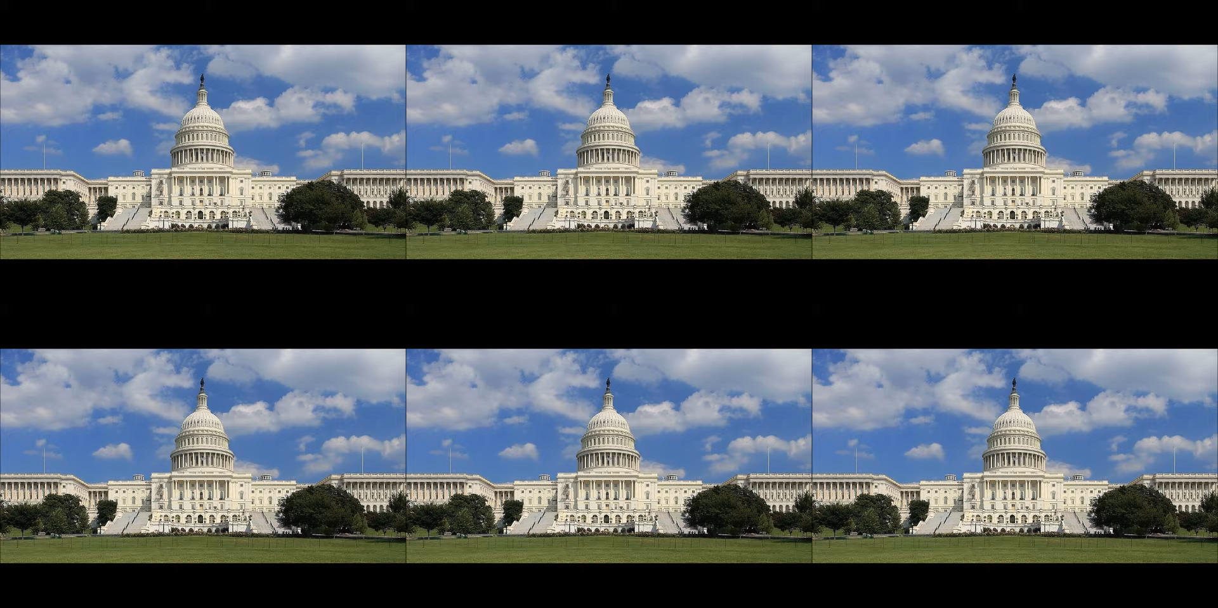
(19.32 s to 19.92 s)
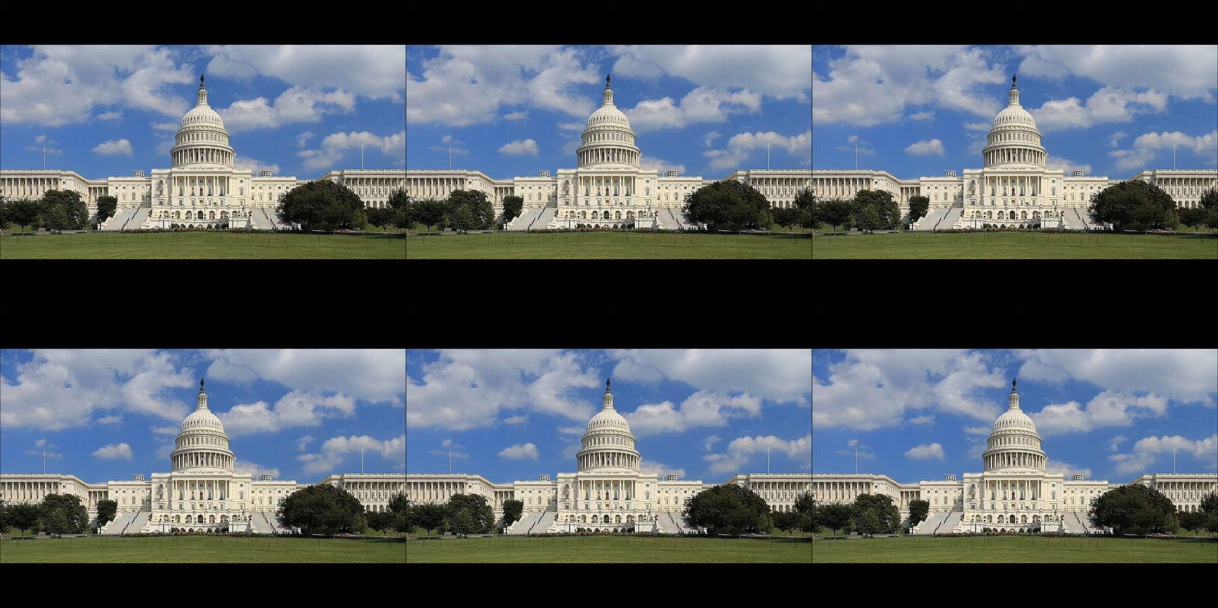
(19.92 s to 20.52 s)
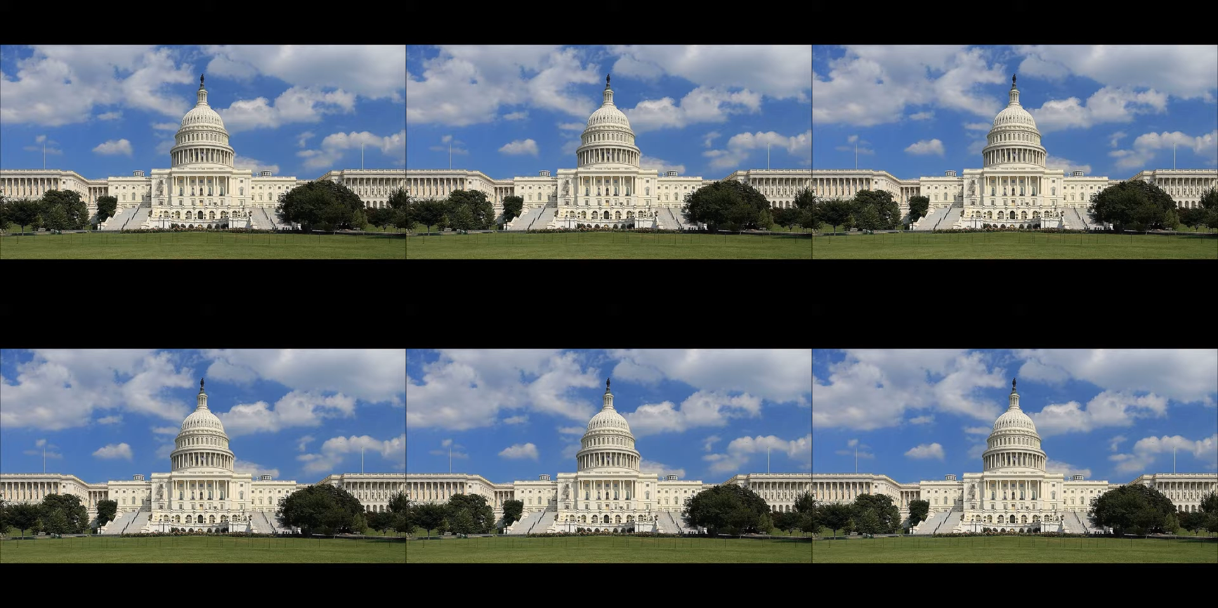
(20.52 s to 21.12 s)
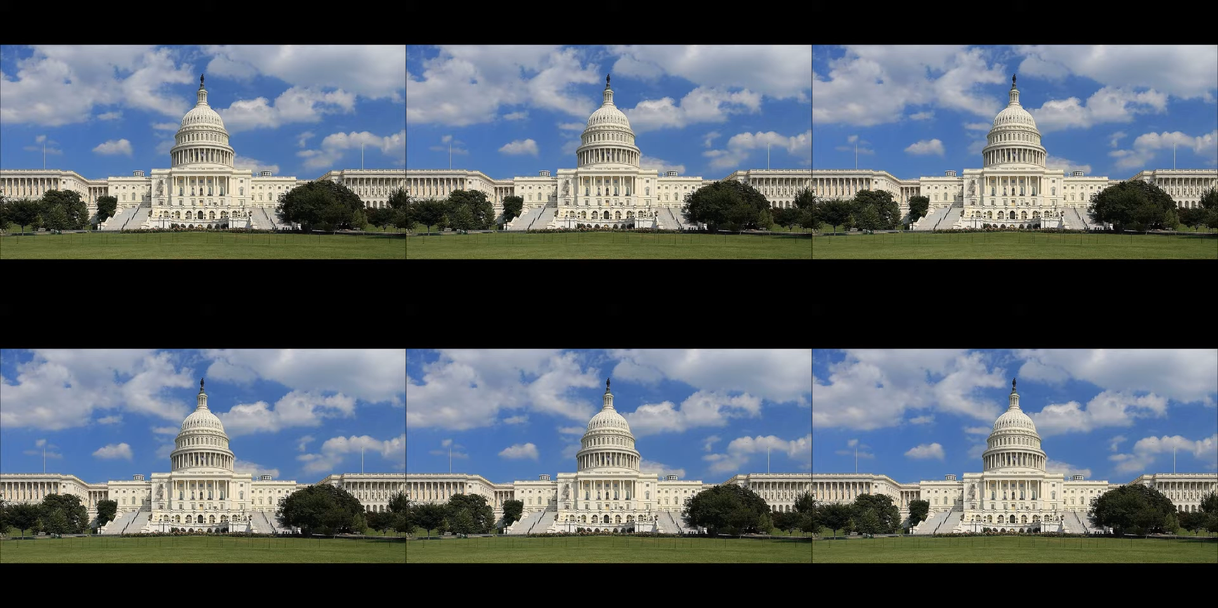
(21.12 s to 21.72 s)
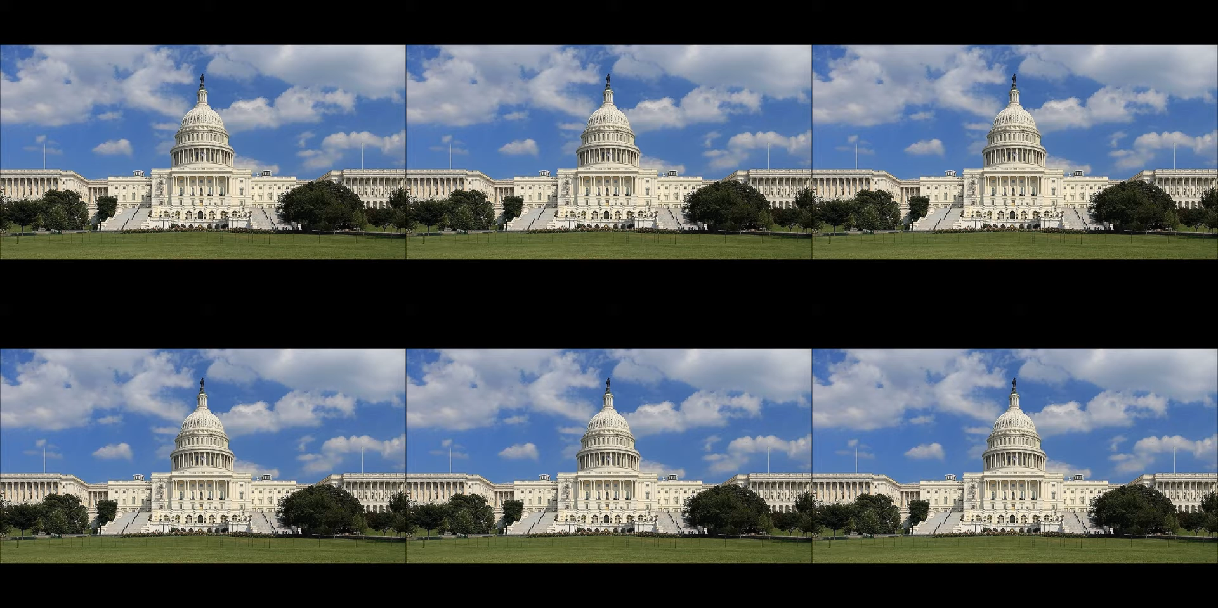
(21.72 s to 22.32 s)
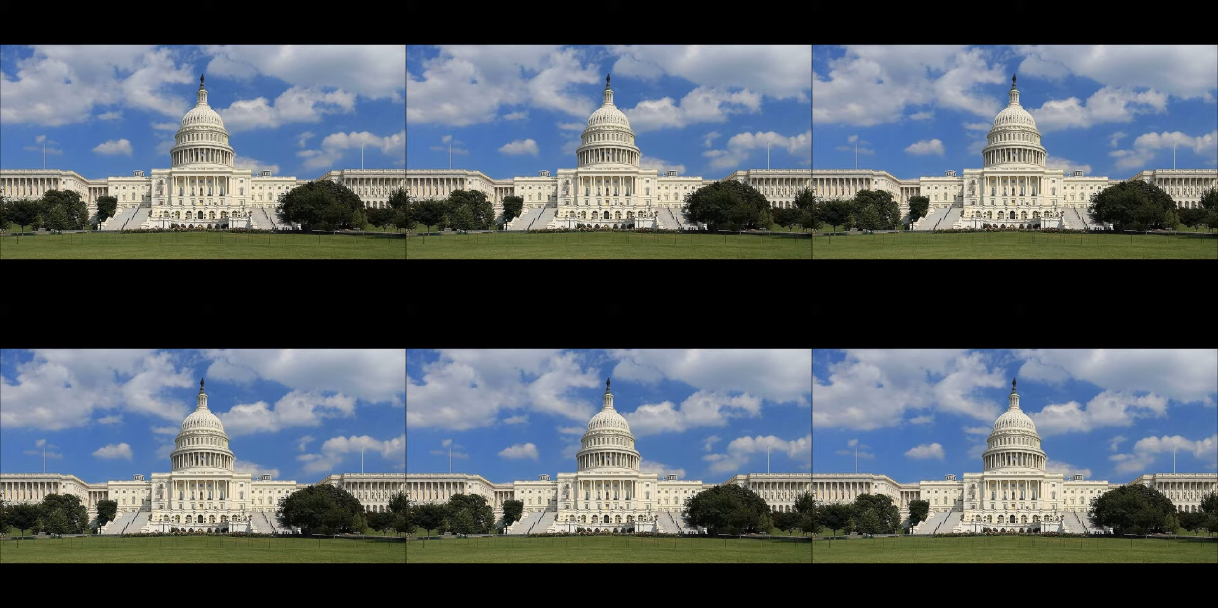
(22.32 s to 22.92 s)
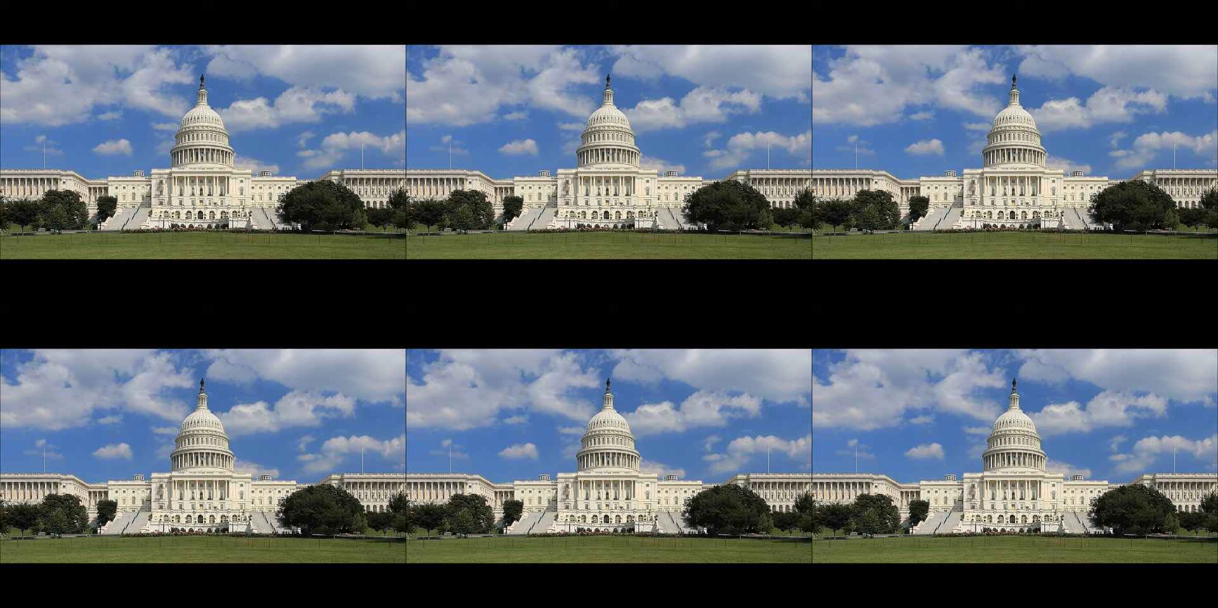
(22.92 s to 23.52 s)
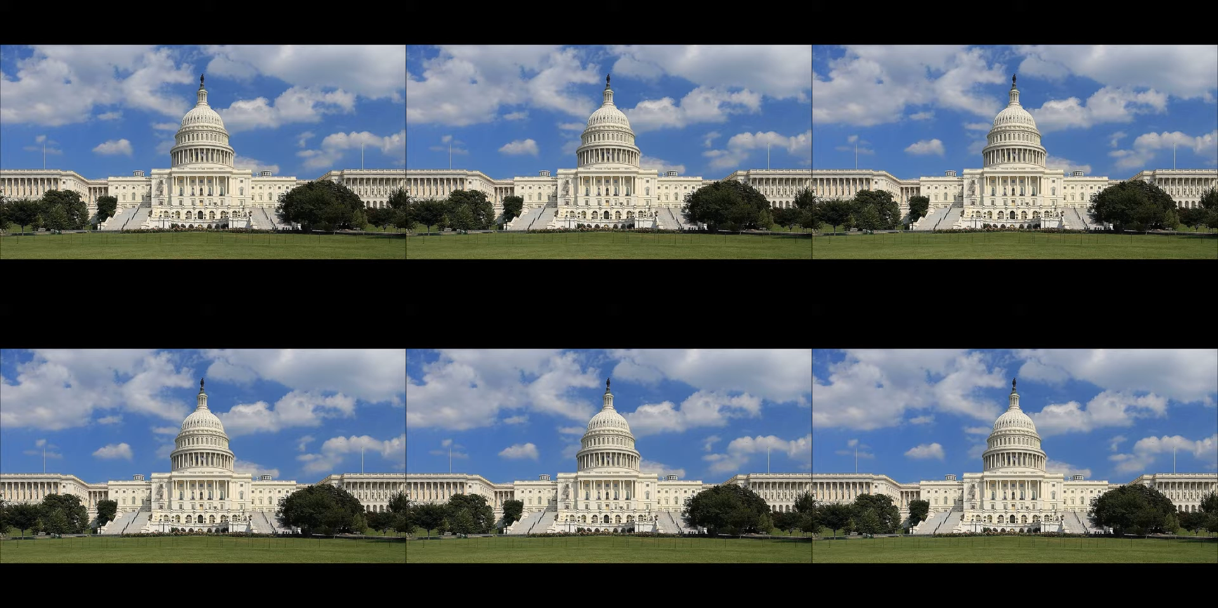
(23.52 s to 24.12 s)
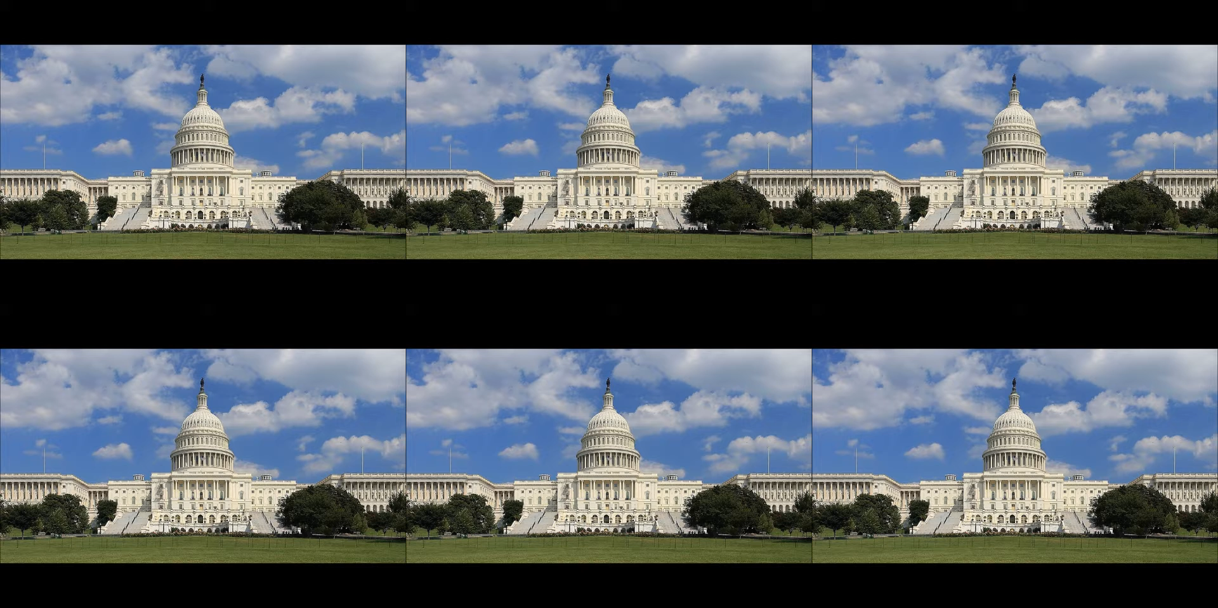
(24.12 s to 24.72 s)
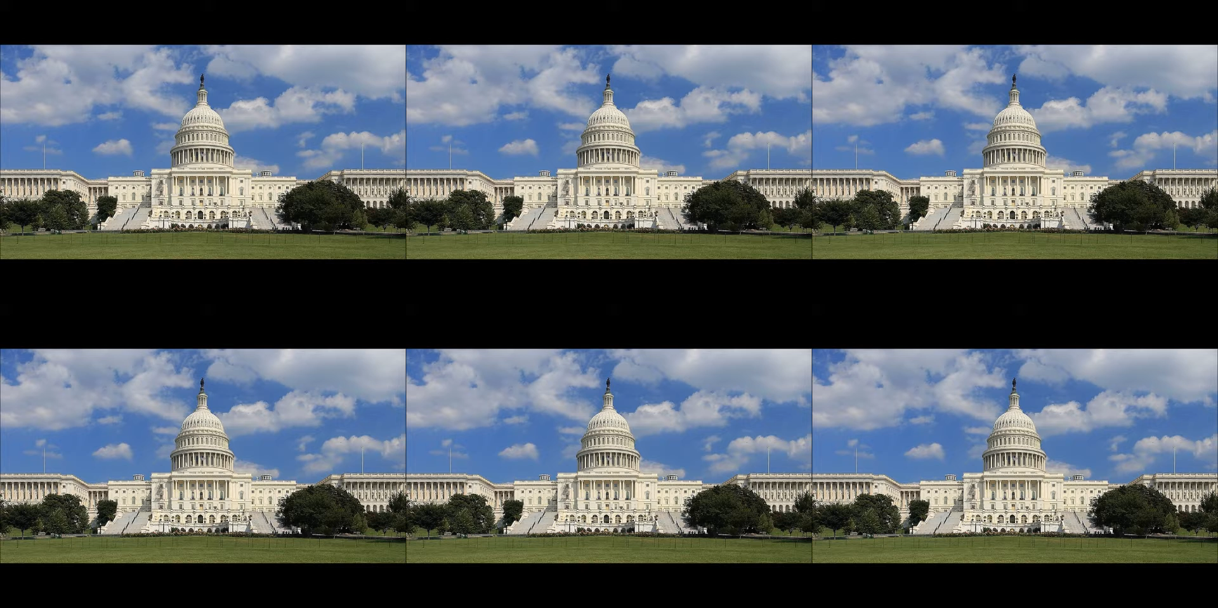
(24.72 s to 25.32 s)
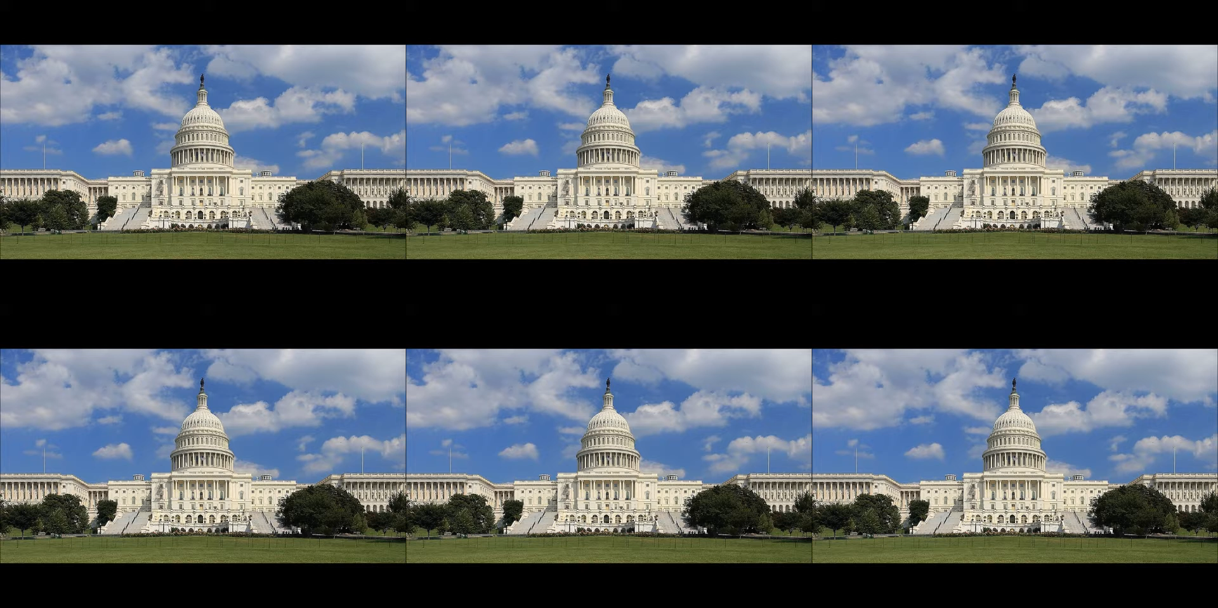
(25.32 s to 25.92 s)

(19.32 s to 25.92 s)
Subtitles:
[unreadable: no face in view]